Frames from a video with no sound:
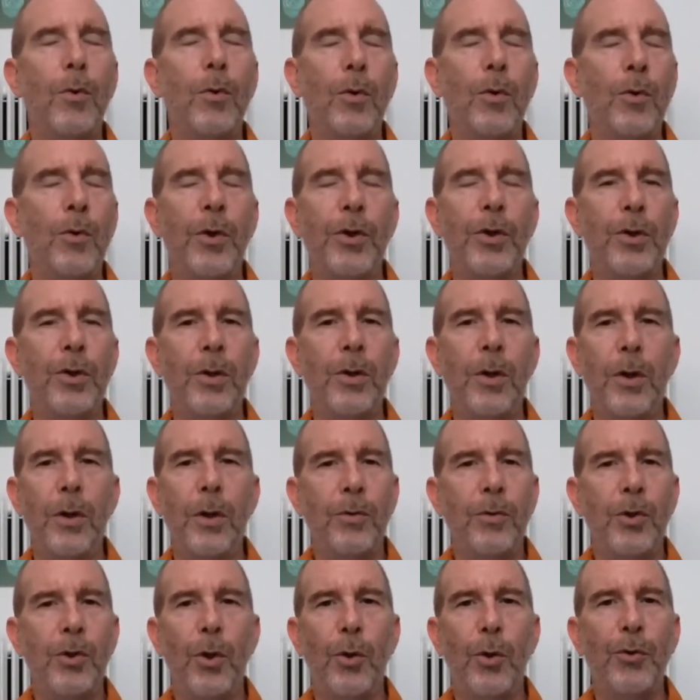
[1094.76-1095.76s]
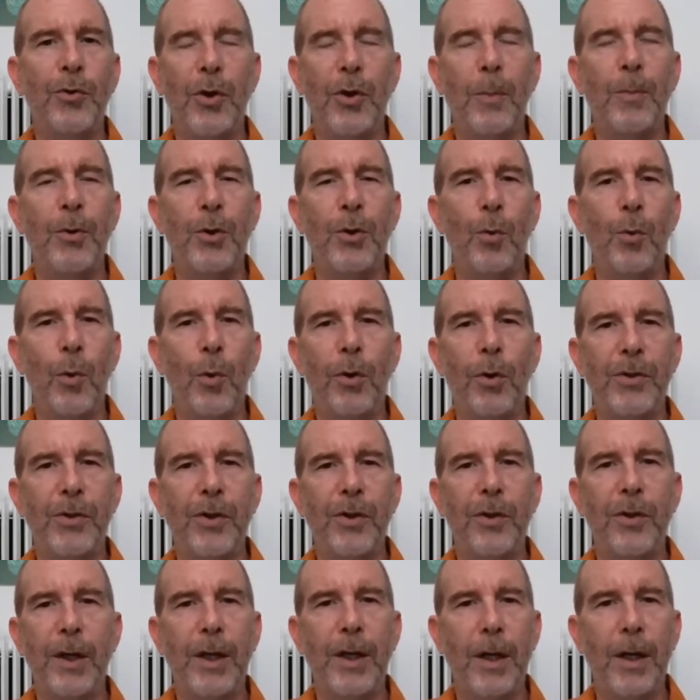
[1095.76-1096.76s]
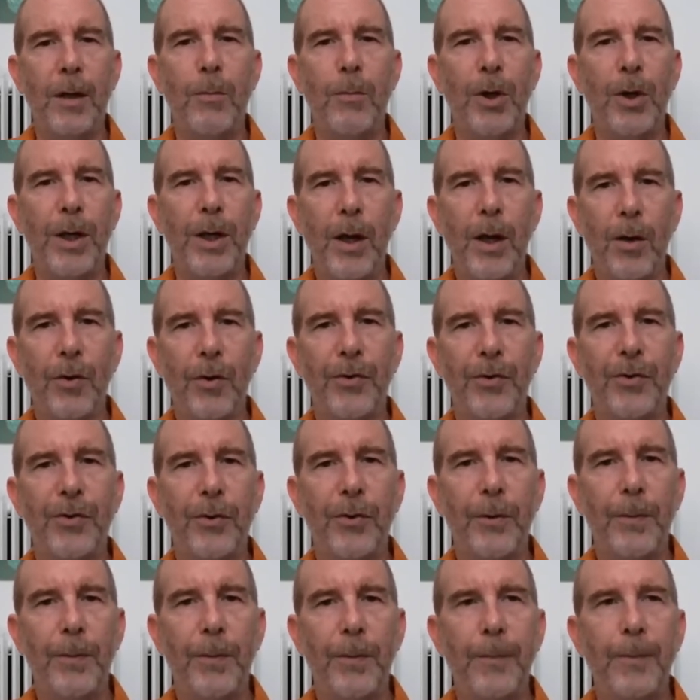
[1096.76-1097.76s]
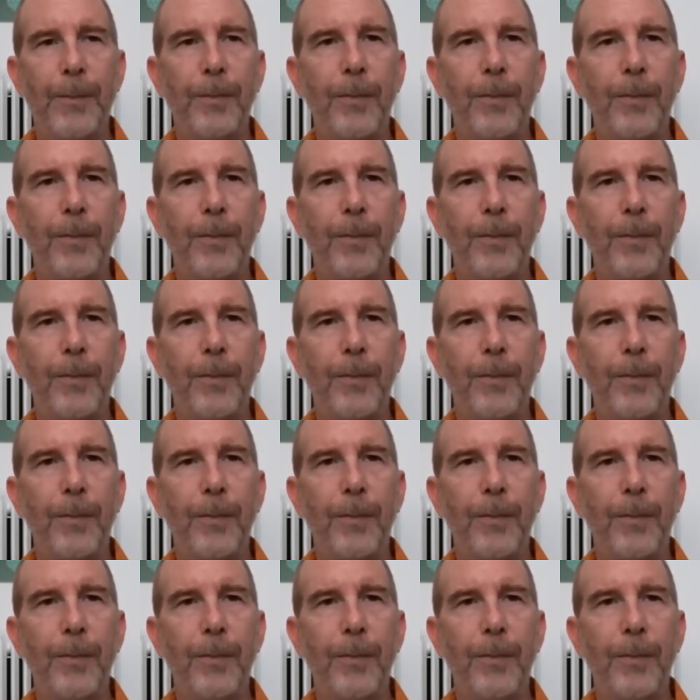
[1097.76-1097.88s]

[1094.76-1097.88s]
Krishna shows up in the world just like anybody else.